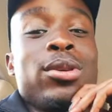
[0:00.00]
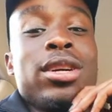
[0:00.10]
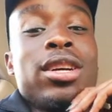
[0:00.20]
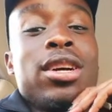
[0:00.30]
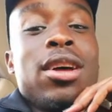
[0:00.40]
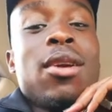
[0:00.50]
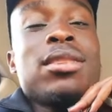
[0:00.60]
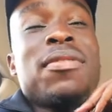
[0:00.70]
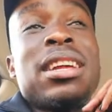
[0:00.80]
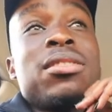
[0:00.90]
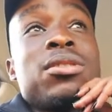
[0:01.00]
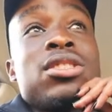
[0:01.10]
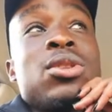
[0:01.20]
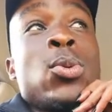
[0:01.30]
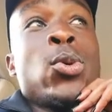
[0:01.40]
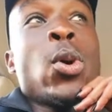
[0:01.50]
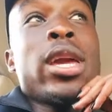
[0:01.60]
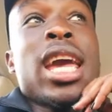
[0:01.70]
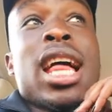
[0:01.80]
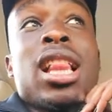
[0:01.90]
I want to find out, to know who your
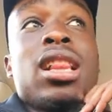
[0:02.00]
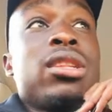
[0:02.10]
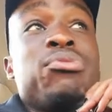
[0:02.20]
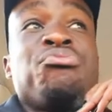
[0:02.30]
girl.